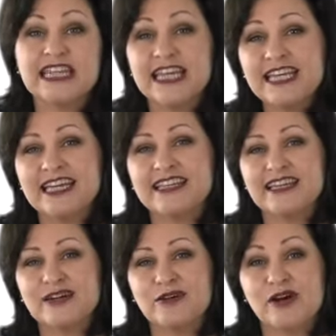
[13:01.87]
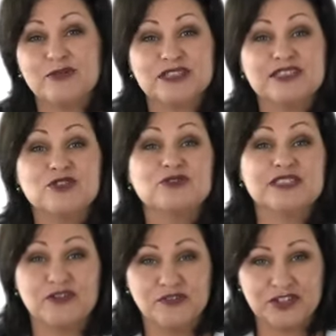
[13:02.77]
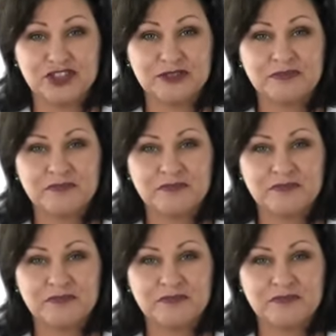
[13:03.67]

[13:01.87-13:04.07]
thinking that it was too selfish?